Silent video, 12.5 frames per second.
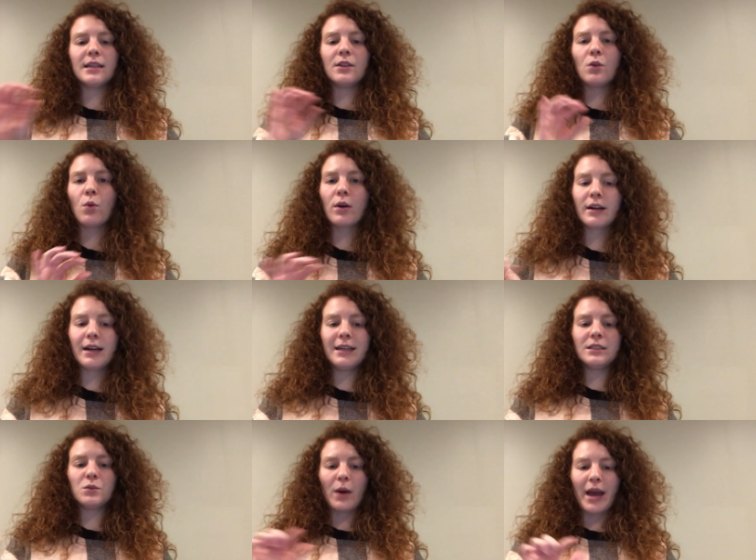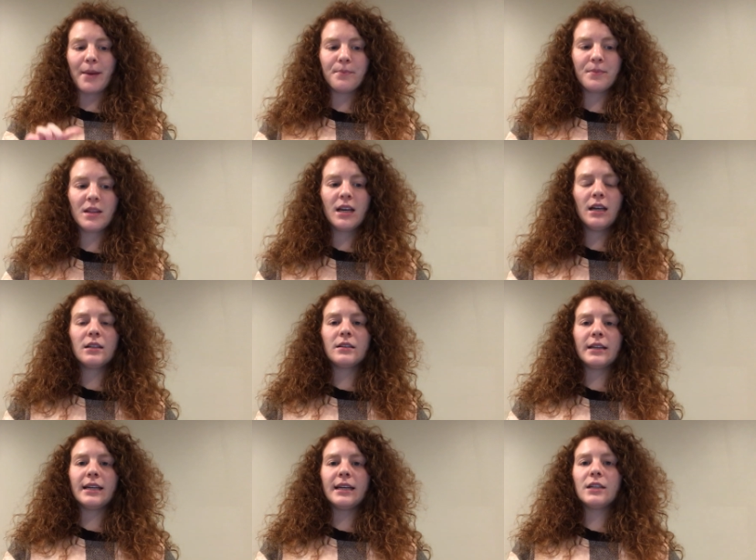in an organized way,
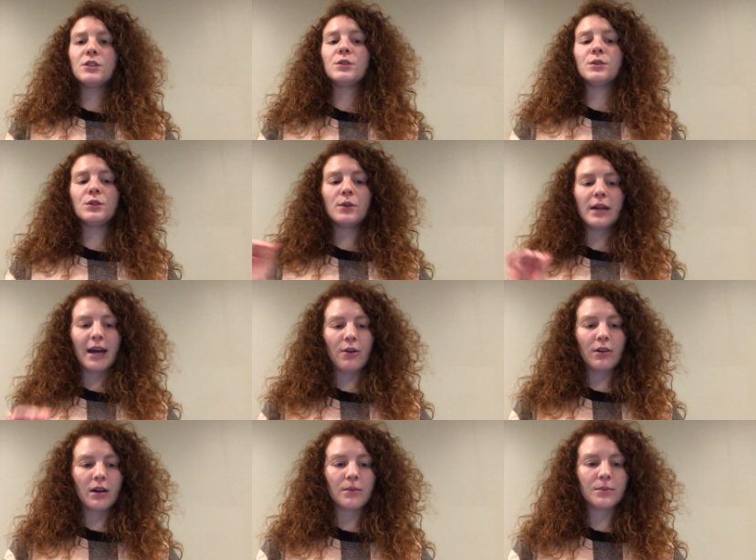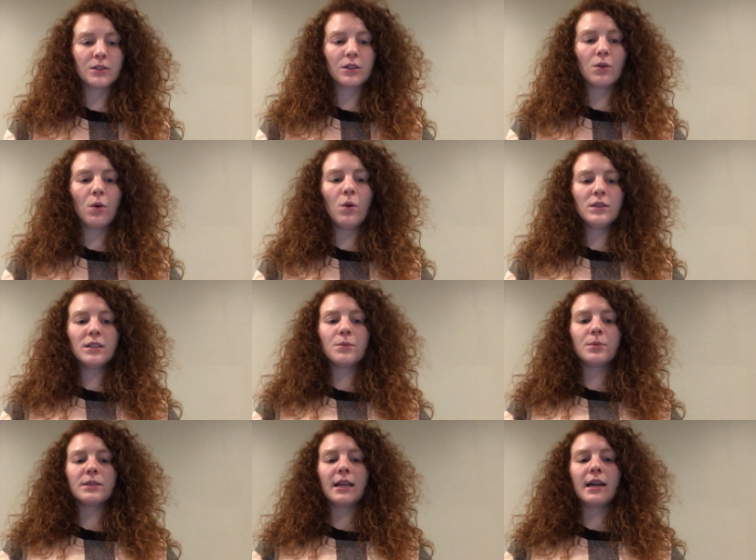leading to student outcomes. The goal is to
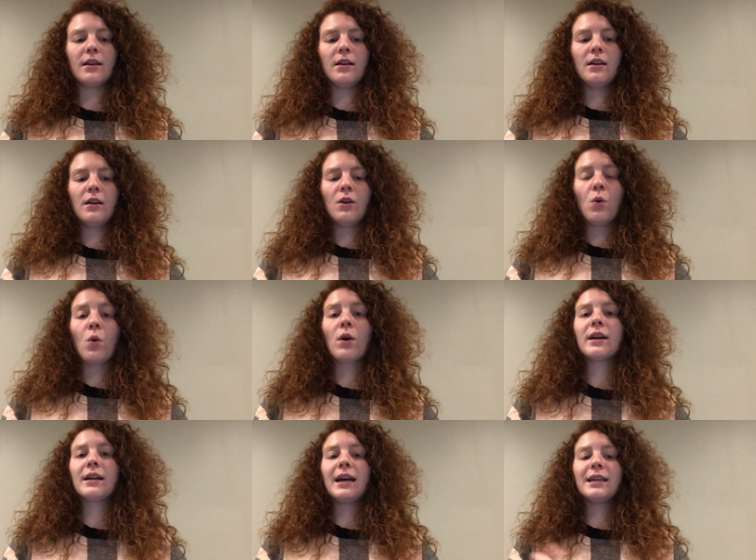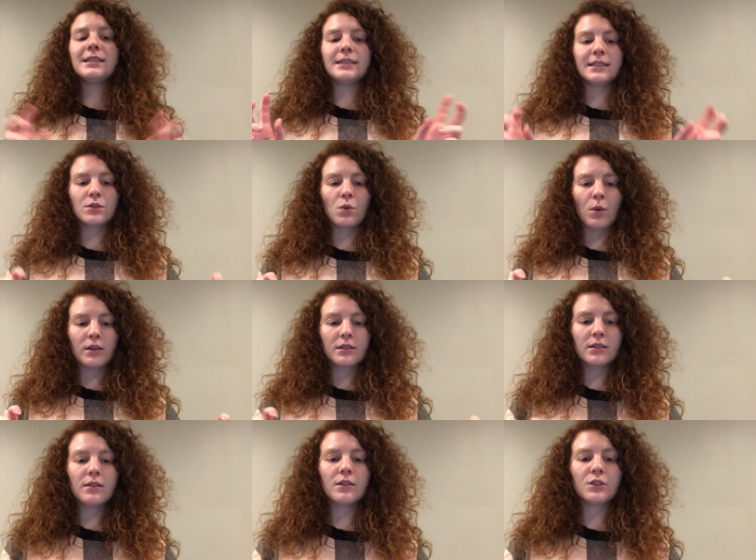present organized
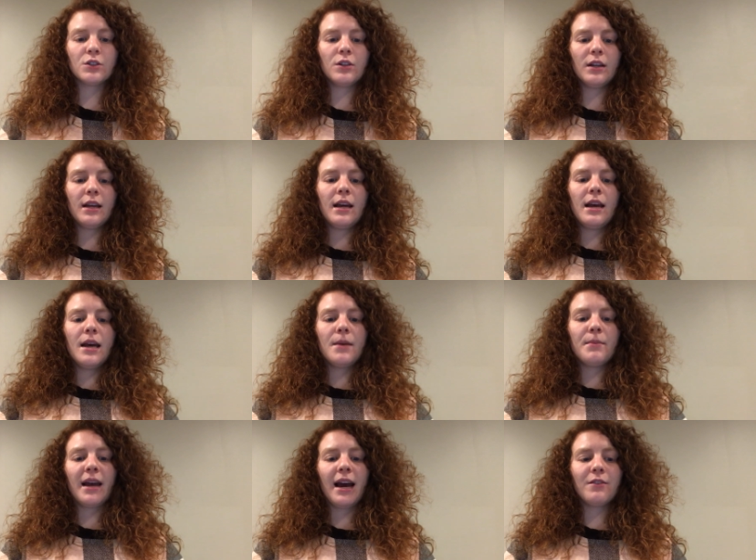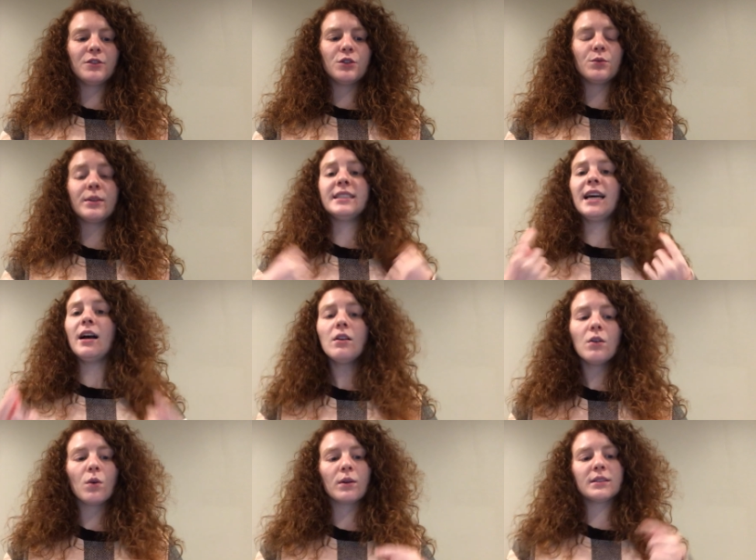discourse. The student may have to retell
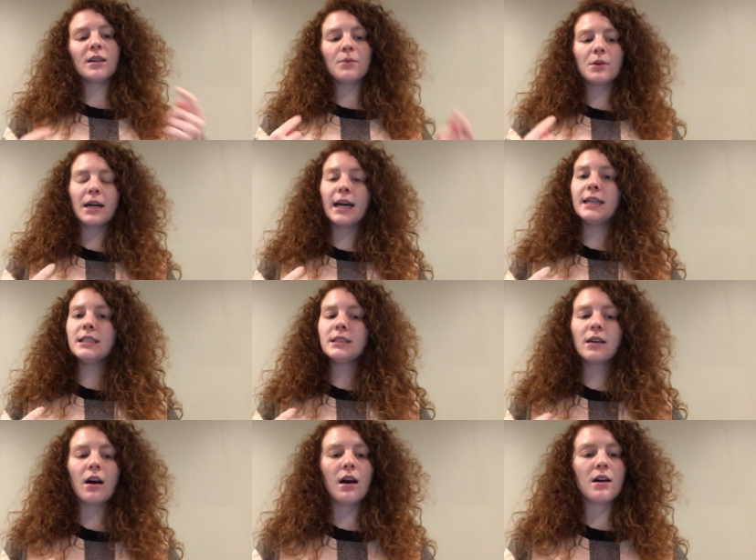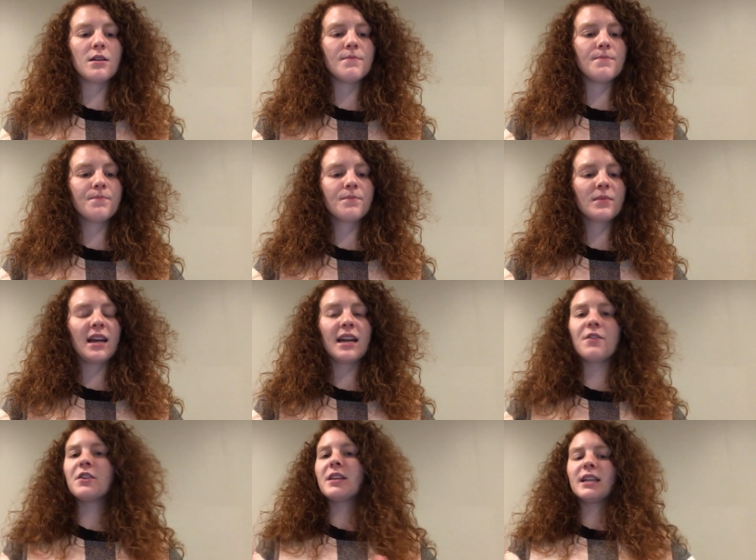or summarize, and
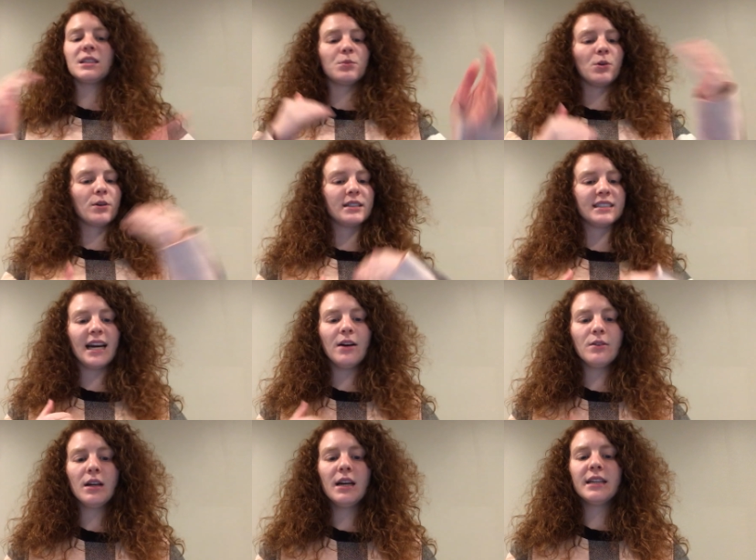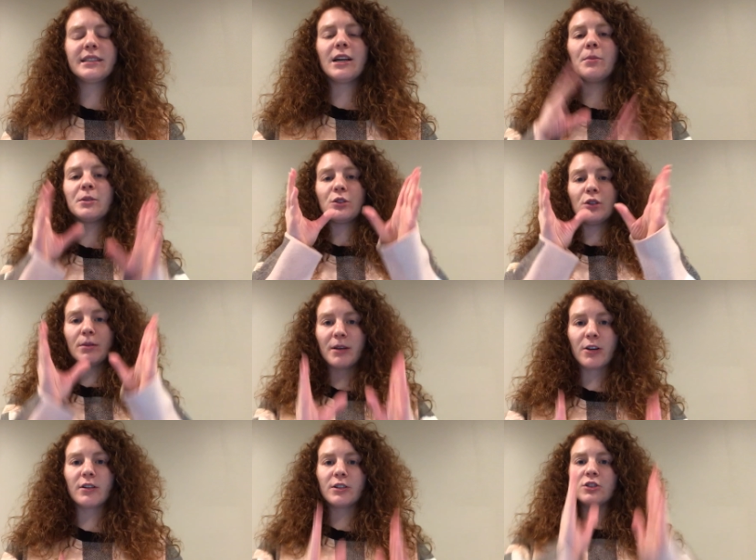everything is broken down to help a student
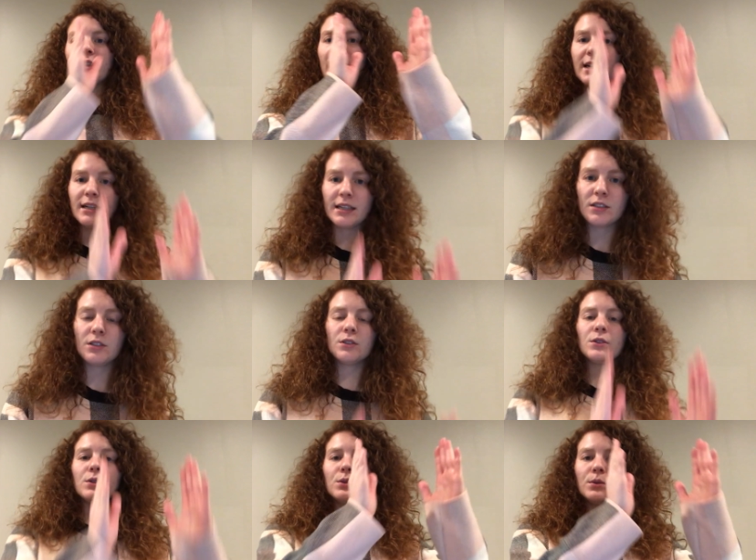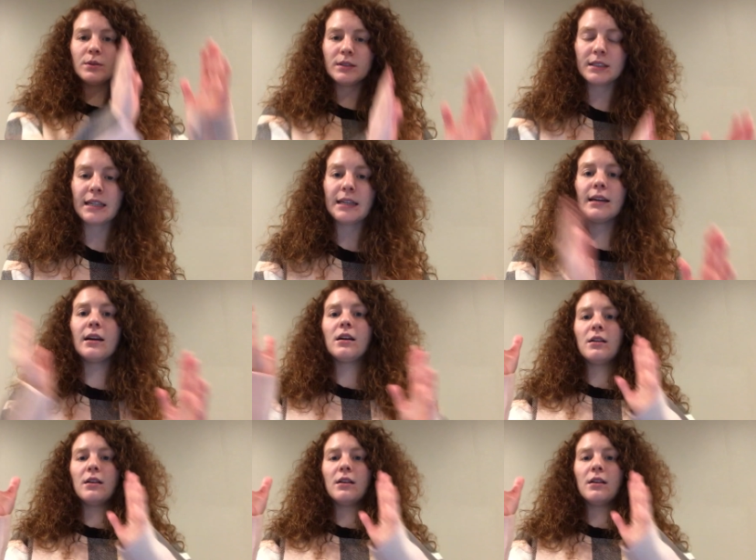better understand and to see